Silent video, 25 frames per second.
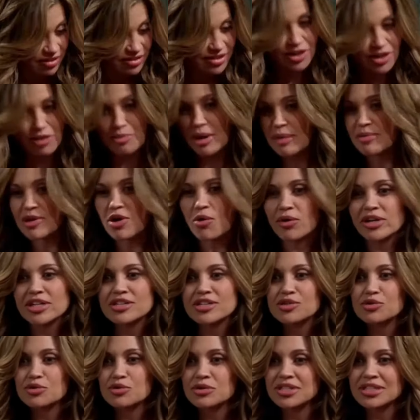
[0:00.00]
You know, maybe going
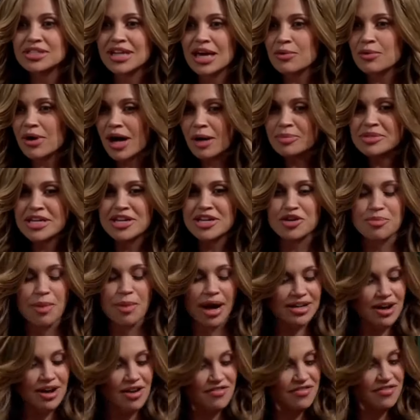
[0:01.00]
to school today will help take your
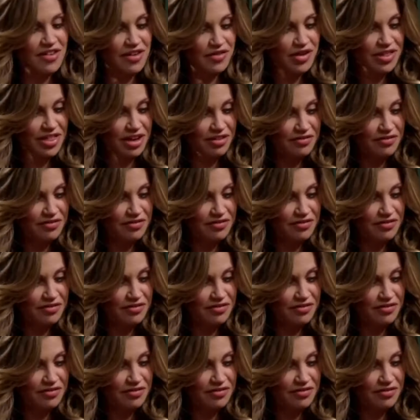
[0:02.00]
mind off of everything